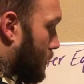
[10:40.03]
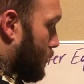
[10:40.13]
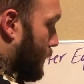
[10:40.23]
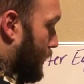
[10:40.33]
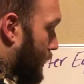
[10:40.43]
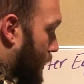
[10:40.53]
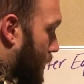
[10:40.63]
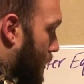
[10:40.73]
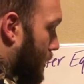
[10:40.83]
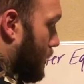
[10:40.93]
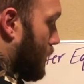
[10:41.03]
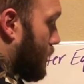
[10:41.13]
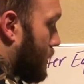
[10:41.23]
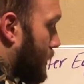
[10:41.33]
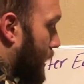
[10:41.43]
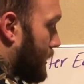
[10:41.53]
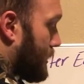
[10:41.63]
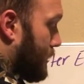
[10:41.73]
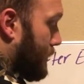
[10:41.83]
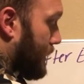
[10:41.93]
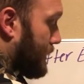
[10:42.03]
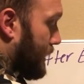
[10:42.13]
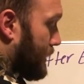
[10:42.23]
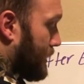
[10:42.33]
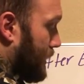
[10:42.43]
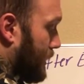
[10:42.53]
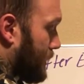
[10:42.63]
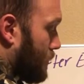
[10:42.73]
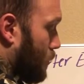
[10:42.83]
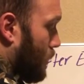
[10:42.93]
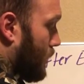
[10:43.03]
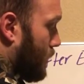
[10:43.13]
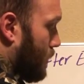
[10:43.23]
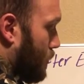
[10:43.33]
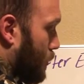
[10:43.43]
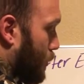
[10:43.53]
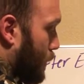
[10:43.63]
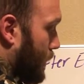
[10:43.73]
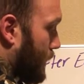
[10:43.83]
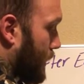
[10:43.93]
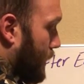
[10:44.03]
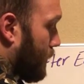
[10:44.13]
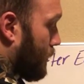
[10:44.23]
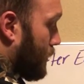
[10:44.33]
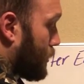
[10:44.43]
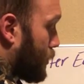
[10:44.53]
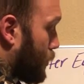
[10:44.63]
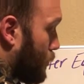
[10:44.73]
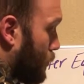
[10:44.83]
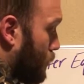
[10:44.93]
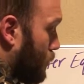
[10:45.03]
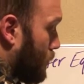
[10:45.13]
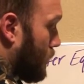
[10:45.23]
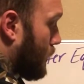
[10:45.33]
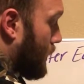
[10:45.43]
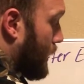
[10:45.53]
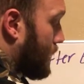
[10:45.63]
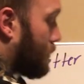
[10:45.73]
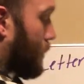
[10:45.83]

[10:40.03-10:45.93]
Bring 19 minus 18 is 1. Bring down the 2. Last